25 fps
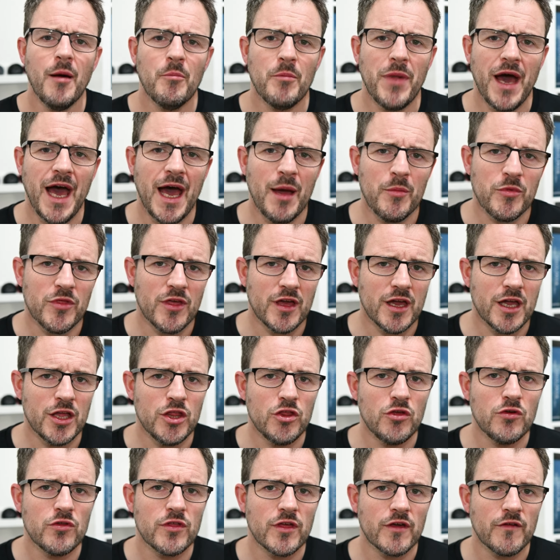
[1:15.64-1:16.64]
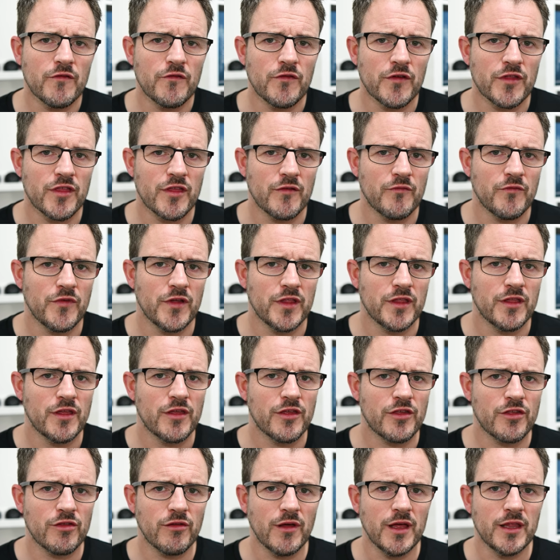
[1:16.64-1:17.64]
Perhaps I could use it for something
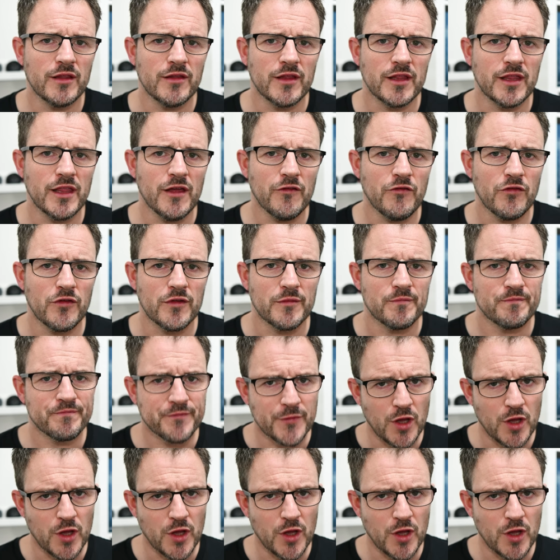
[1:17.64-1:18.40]
slightly different.